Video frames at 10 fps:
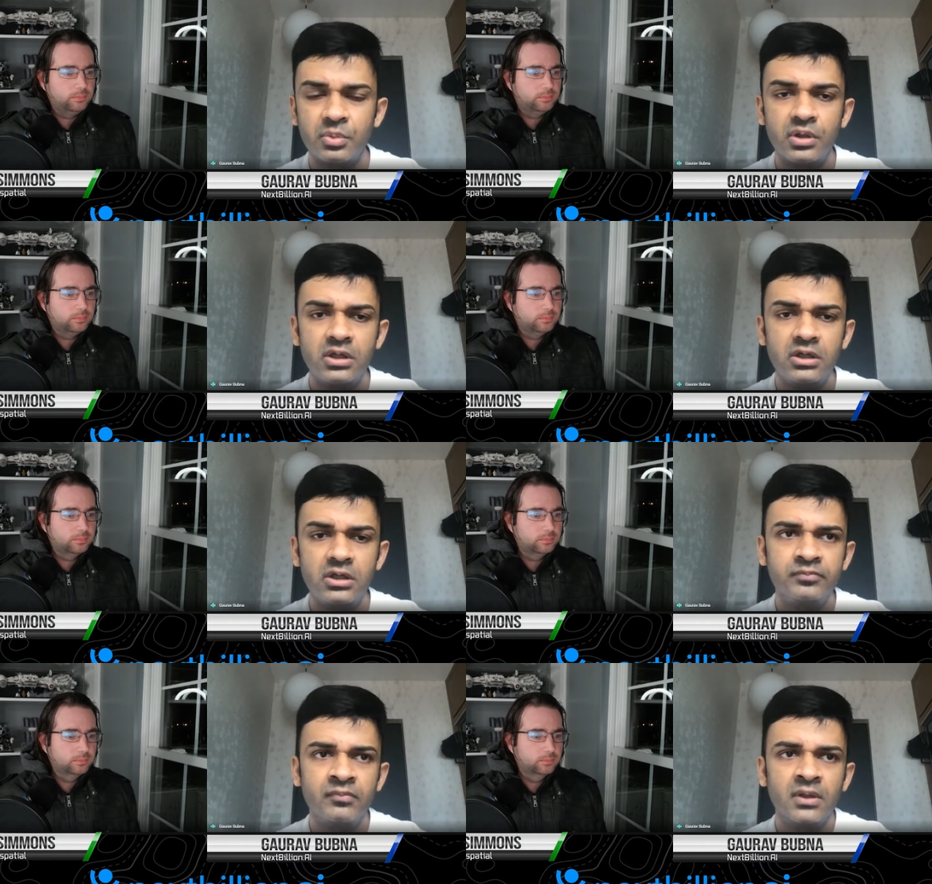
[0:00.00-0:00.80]
Speaker 1: the world
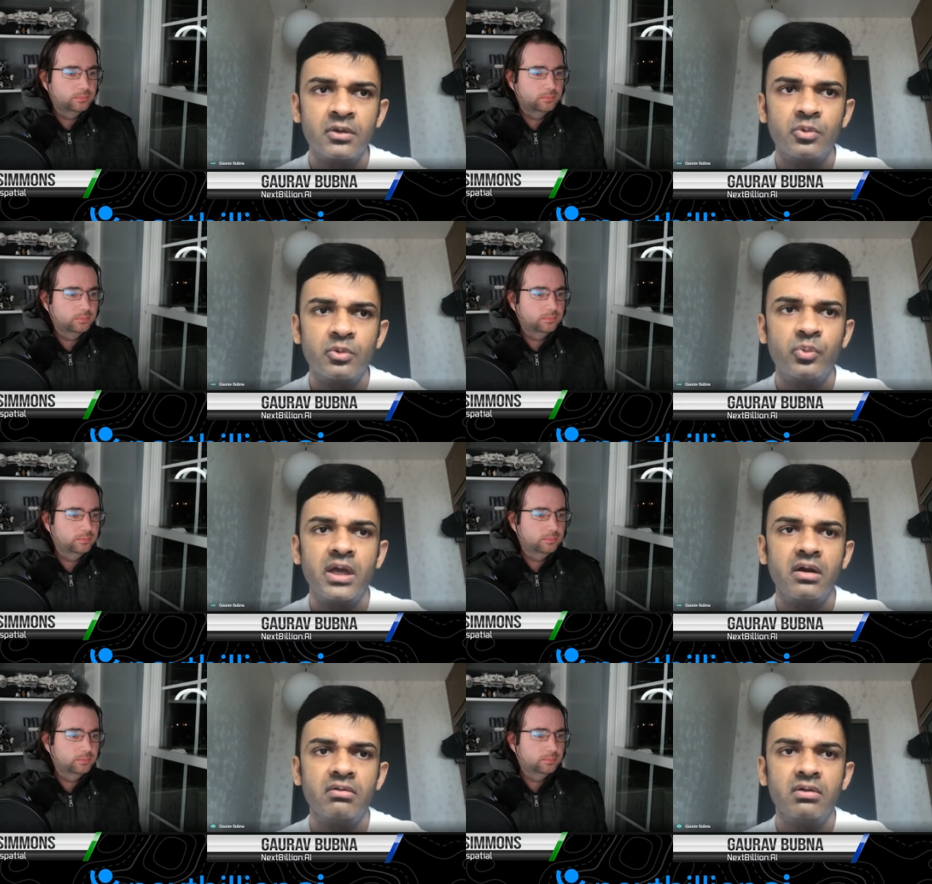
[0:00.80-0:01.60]

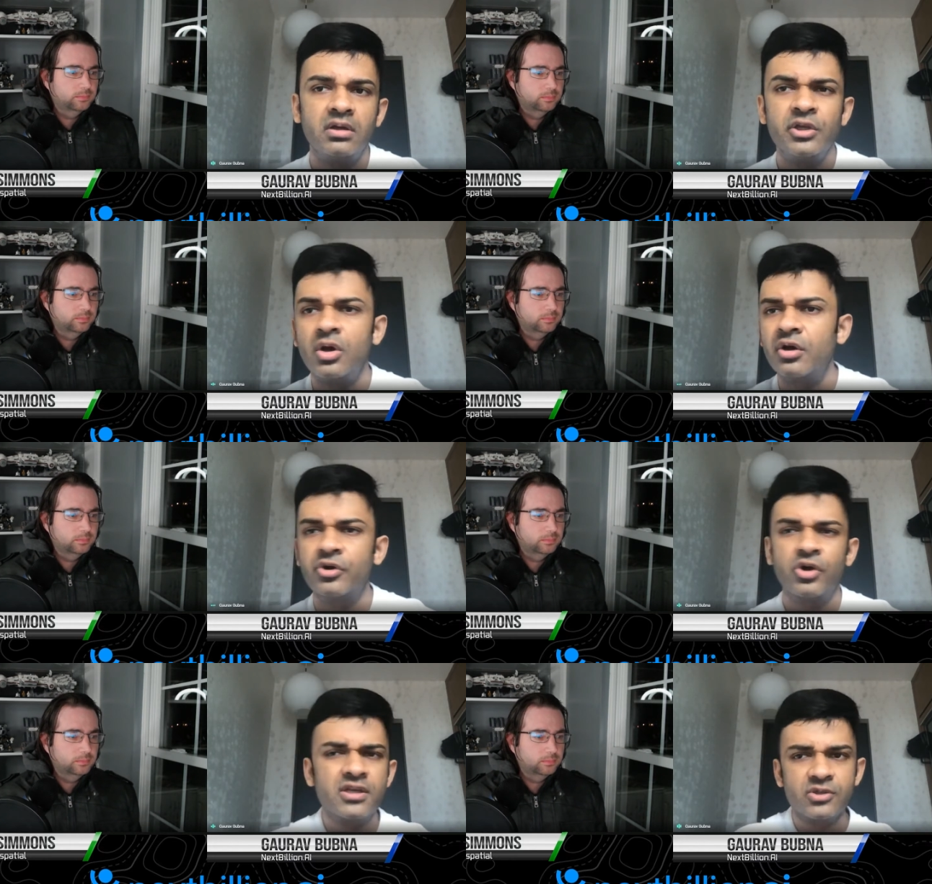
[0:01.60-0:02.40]
where you know
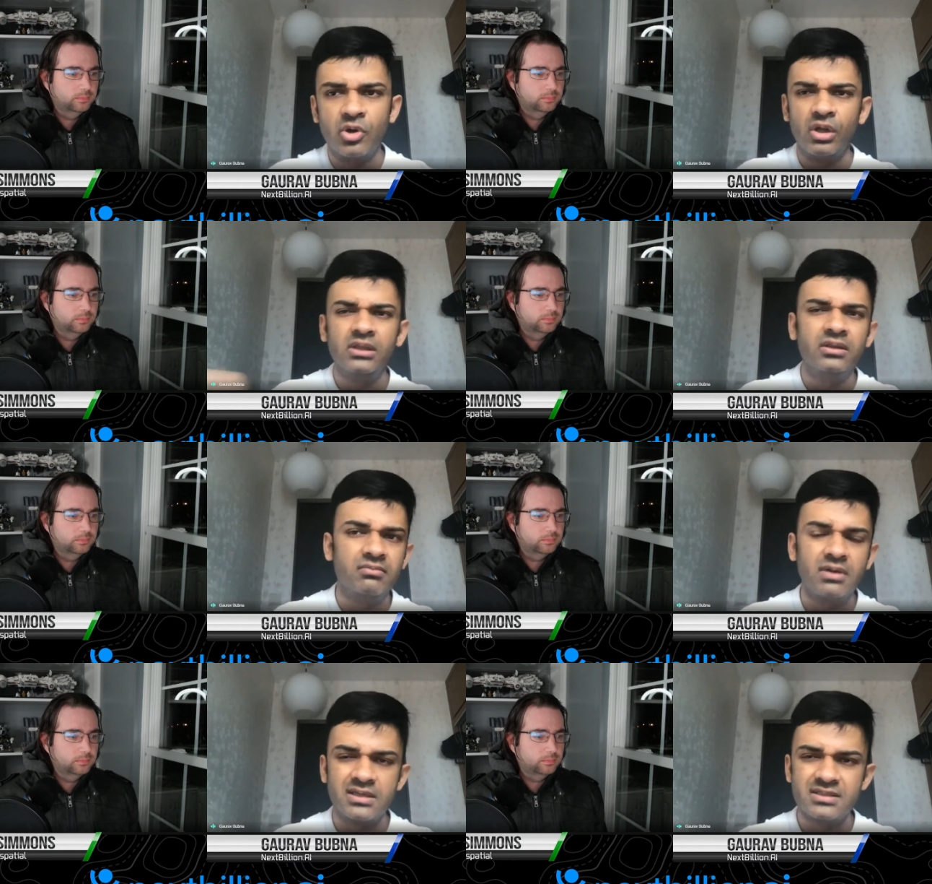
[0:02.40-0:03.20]
across all
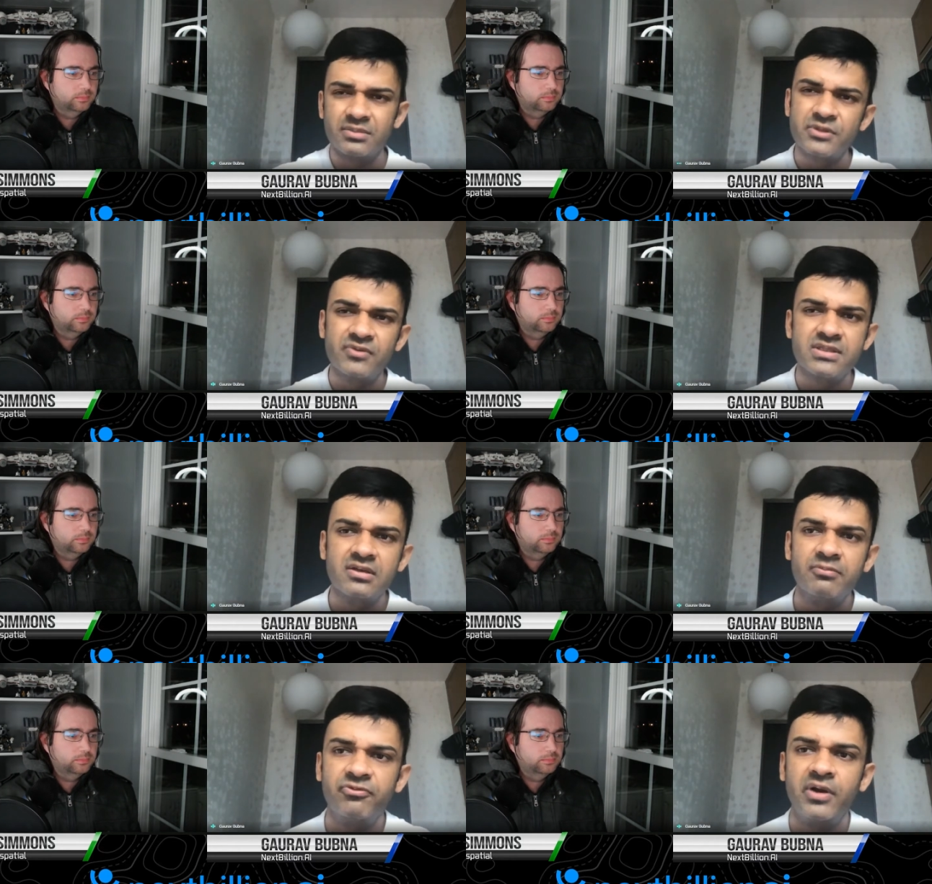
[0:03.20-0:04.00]
customers we're
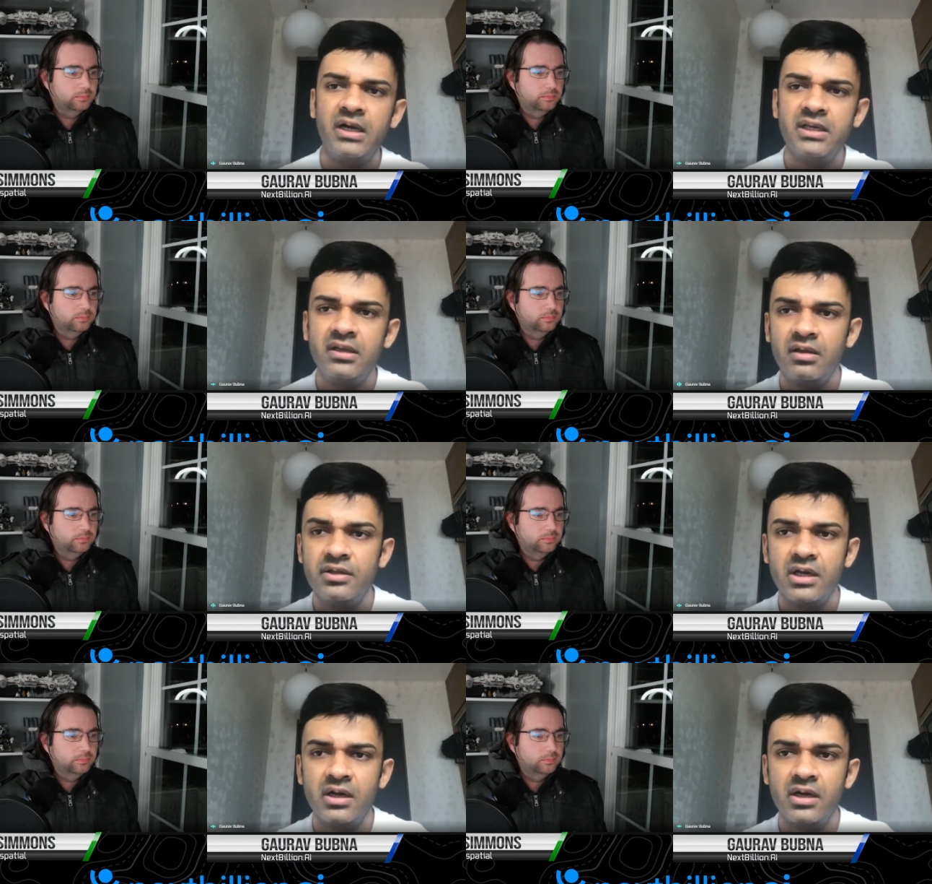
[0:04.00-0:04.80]
still fairly
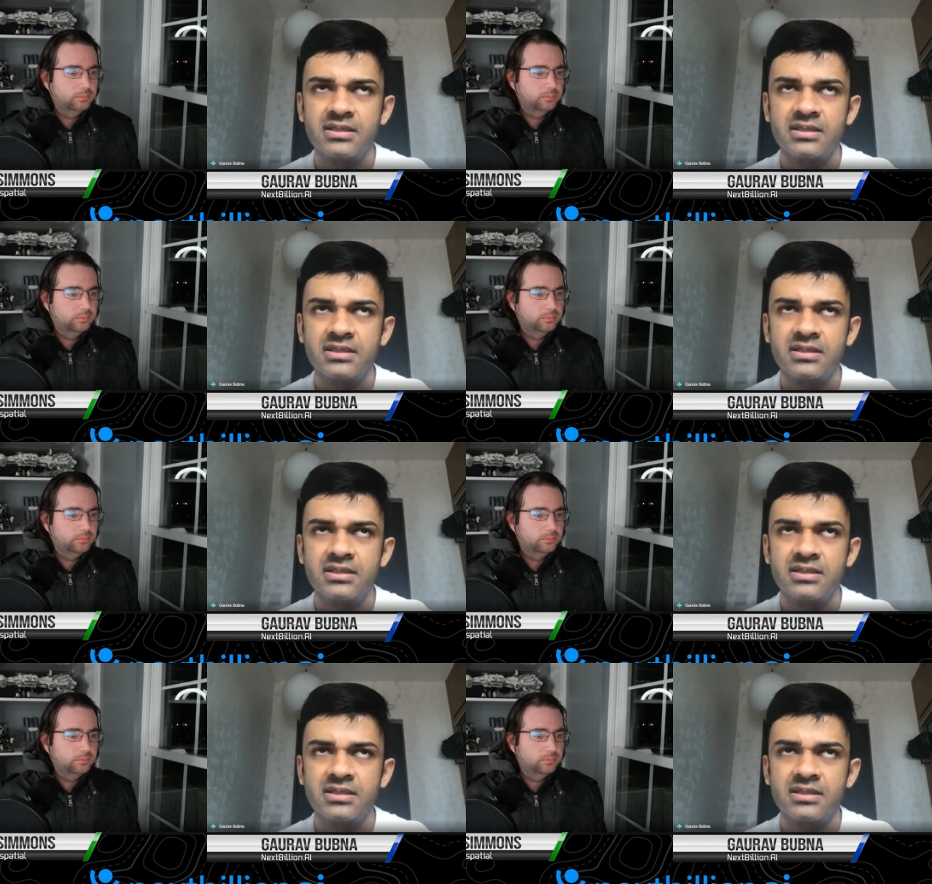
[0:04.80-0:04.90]
young